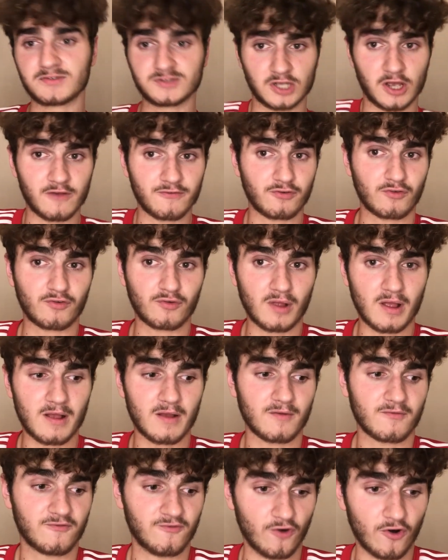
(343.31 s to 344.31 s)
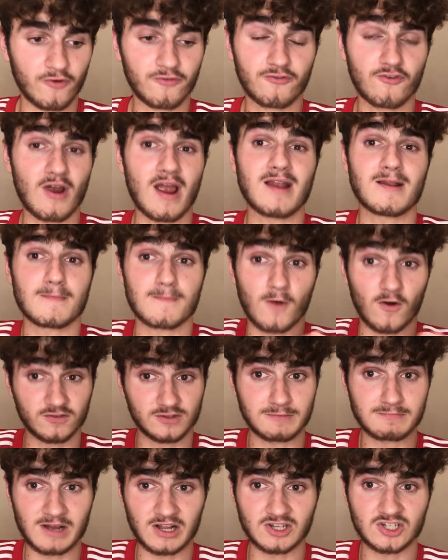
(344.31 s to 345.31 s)
So for Fred,
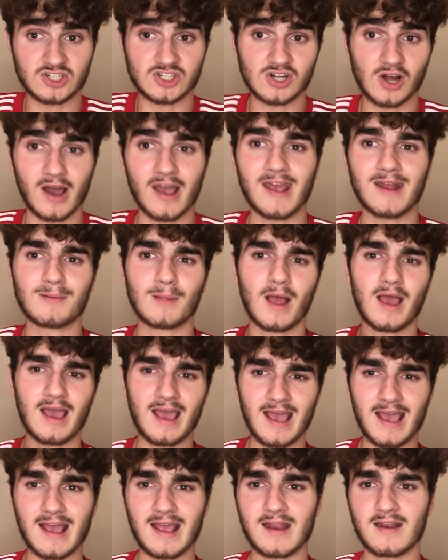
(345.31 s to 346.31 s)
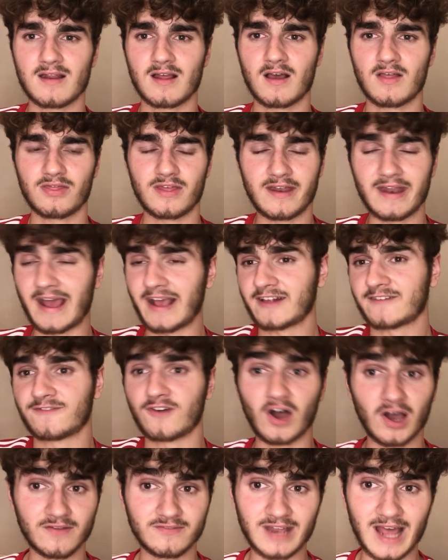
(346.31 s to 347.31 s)
obviously Manchester United, in the next
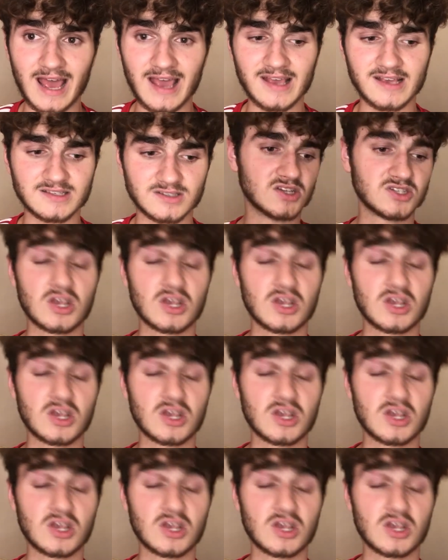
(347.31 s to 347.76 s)
5 days.